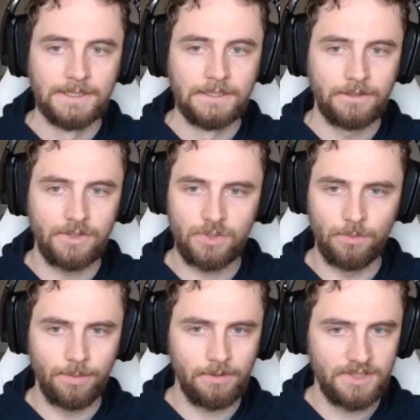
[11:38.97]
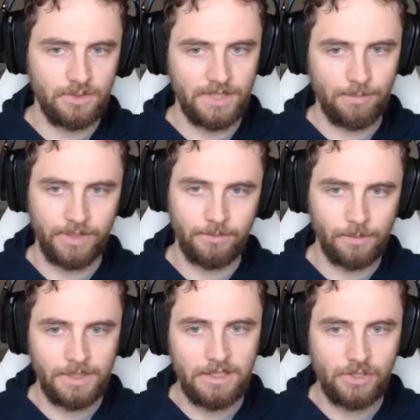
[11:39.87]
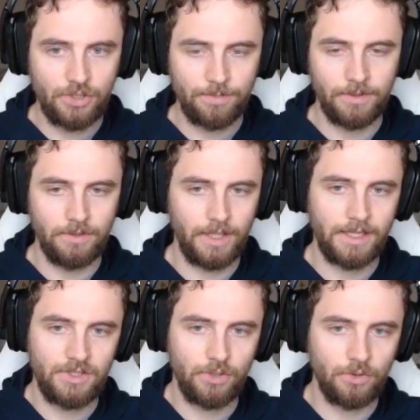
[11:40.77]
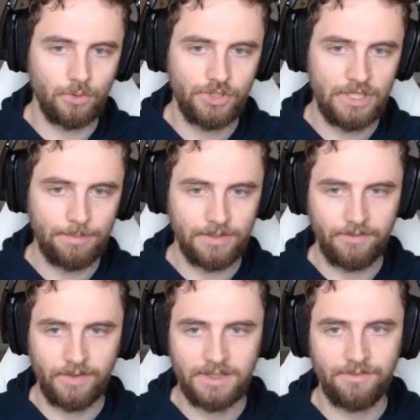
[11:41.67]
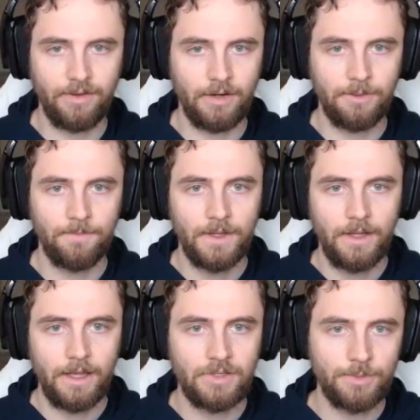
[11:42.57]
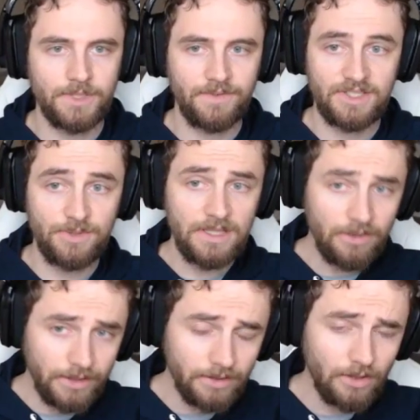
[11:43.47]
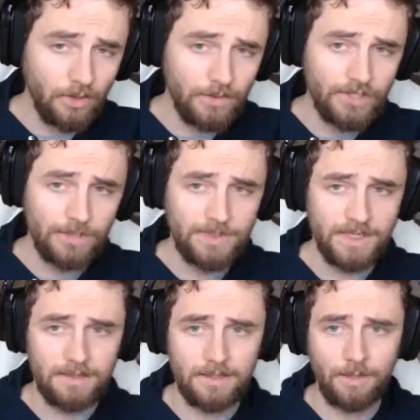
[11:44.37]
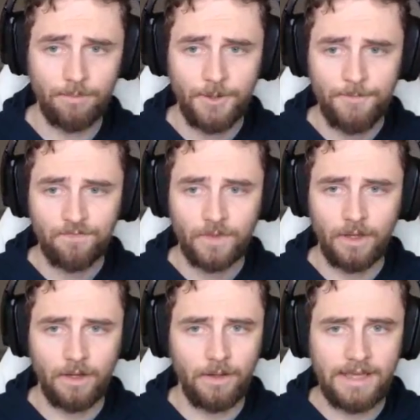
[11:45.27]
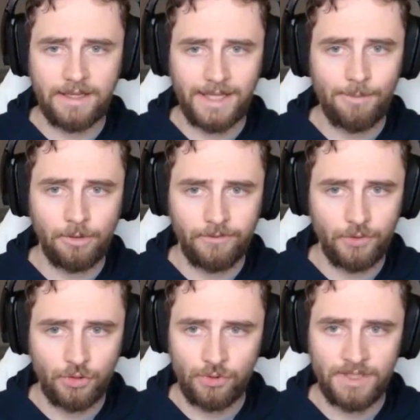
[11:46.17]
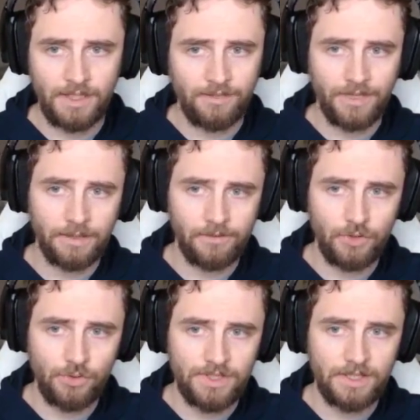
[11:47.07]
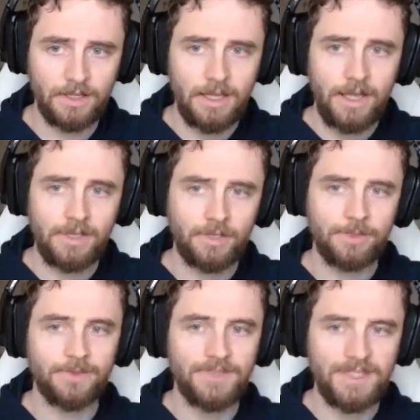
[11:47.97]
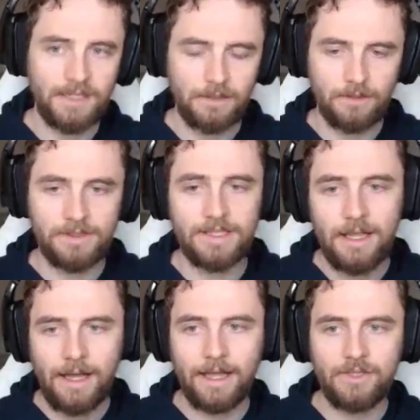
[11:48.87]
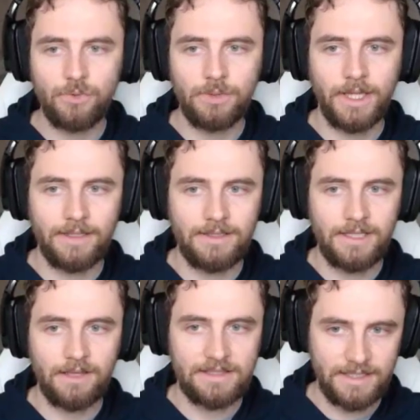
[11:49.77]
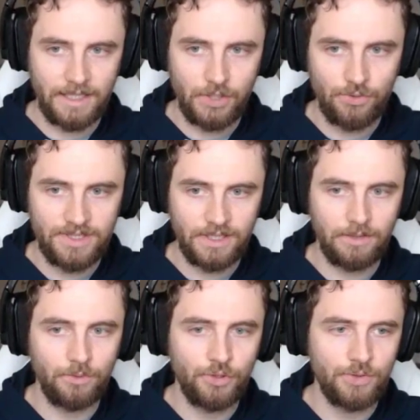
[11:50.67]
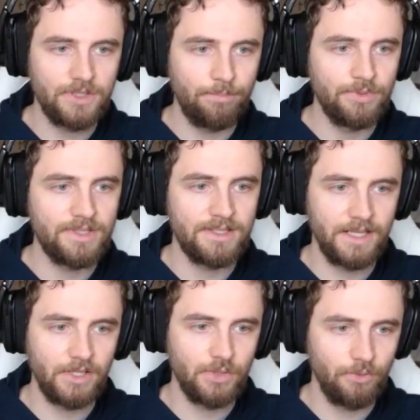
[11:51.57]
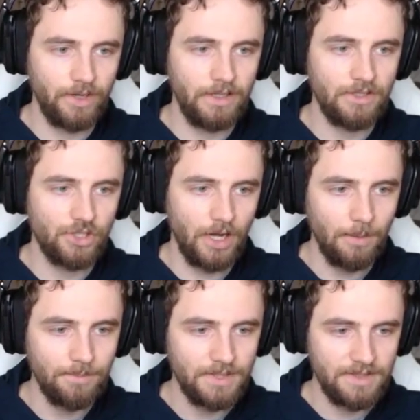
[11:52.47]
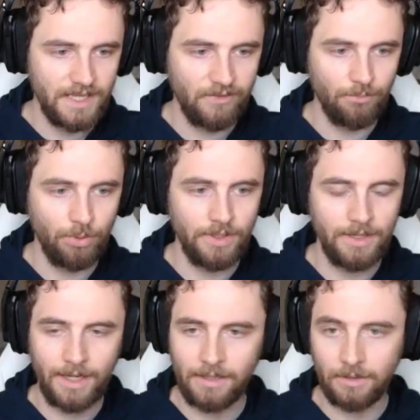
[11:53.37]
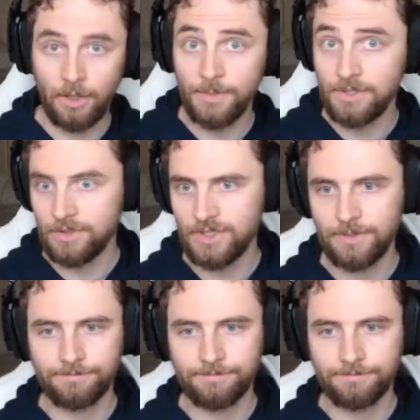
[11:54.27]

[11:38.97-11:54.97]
Consumables, you take premium each, but I guess you could go cheap in the defensive fire. In terms of exterior on the ship setup, any camel if you're choosing, any flag if you're choosing. In terms of signals, I do like to take the secondary signal just to boost the secondary range up to 7.9 kilometers.